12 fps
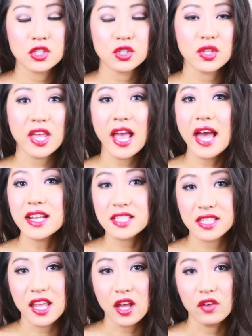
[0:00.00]
So they had a
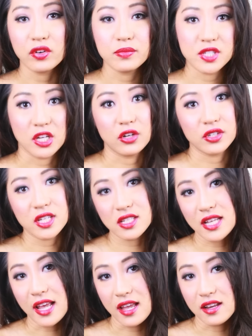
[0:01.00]
scale from zero to
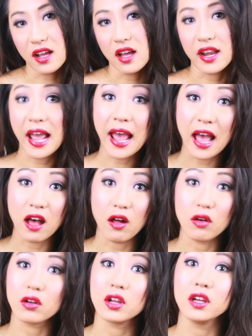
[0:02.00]
ten on
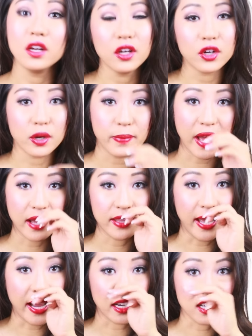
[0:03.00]
how good or bad
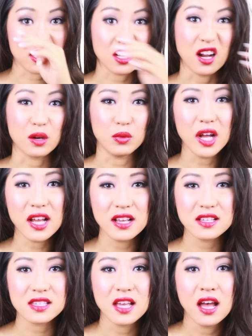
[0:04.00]
the acne scar was.